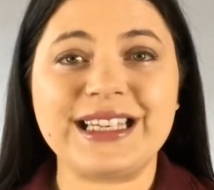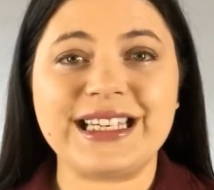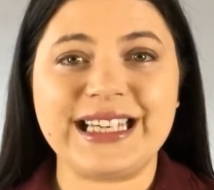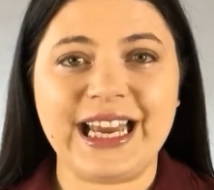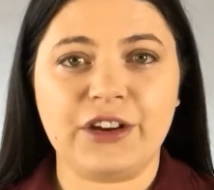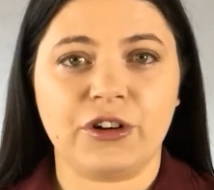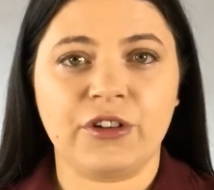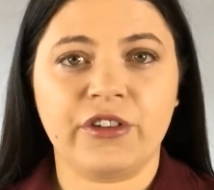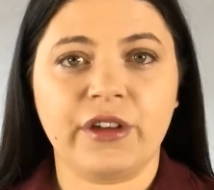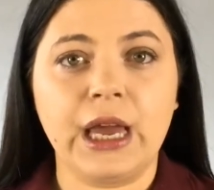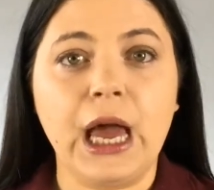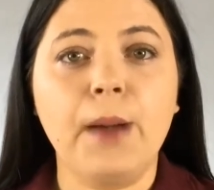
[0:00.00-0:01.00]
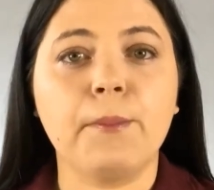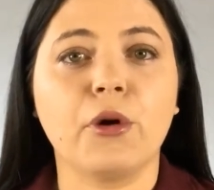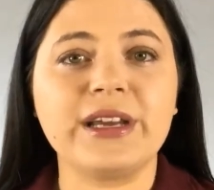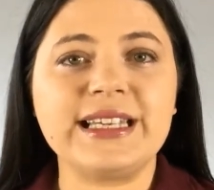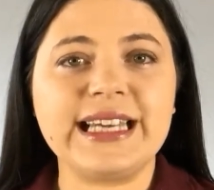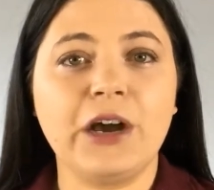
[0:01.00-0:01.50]
standards,
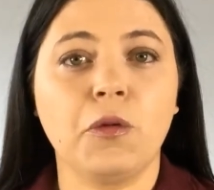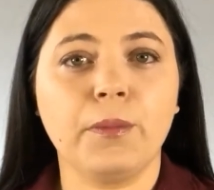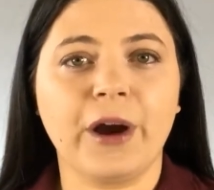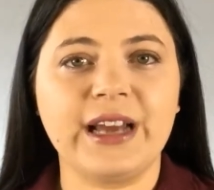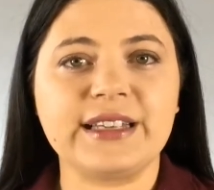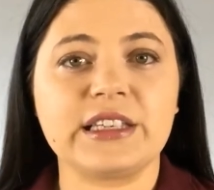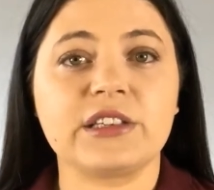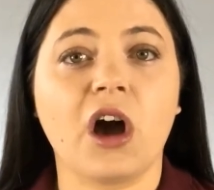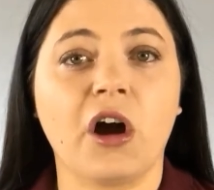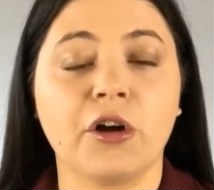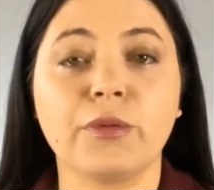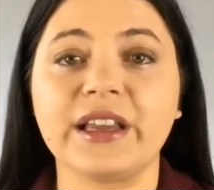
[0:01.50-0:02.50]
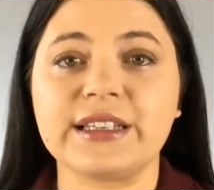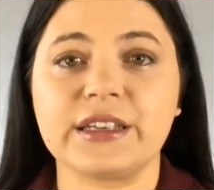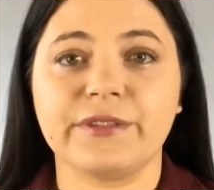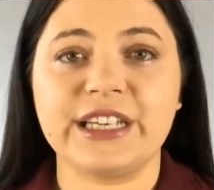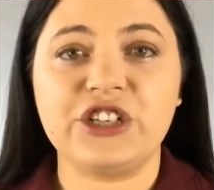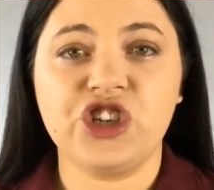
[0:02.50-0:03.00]
Boise home prices are
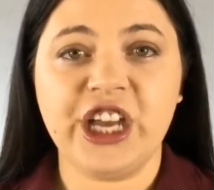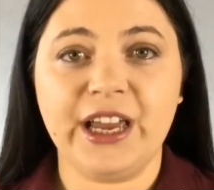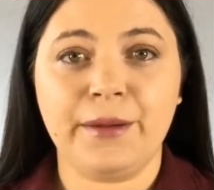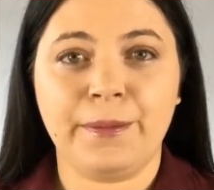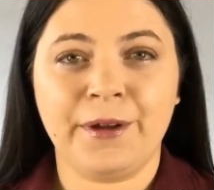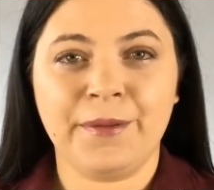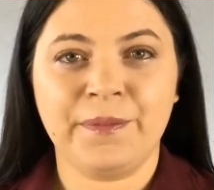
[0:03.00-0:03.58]
relatively cheap.